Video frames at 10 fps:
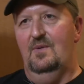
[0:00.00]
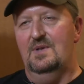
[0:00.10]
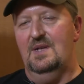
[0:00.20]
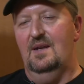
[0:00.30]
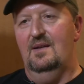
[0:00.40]
I
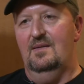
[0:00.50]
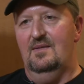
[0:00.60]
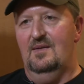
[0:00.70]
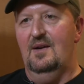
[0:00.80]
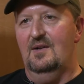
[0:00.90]
wasn't
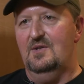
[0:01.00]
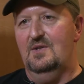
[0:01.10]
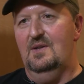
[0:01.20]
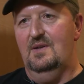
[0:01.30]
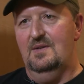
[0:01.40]
getting the
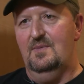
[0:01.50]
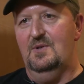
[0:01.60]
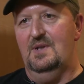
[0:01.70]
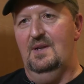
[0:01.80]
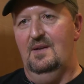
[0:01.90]
oxygen that I was
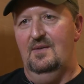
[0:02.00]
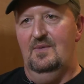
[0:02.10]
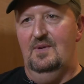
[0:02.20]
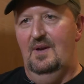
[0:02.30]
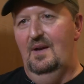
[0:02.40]
supposed to get.
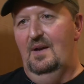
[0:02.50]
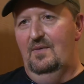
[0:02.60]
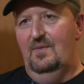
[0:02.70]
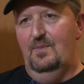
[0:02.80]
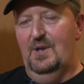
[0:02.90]
It would
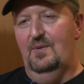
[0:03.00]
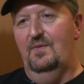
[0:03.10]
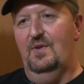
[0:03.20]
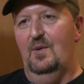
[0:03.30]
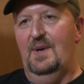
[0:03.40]
blood
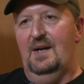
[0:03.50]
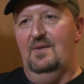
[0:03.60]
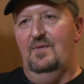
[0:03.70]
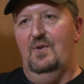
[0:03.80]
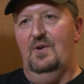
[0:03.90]
would flow
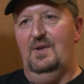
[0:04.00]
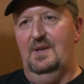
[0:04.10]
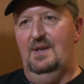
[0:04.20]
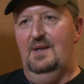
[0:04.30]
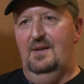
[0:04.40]
back and
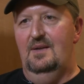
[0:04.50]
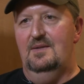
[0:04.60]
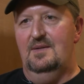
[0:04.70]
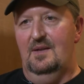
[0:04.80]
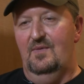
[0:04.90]
forth
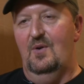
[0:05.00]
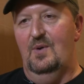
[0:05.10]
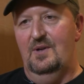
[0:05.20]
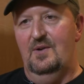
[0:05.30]
instead of all one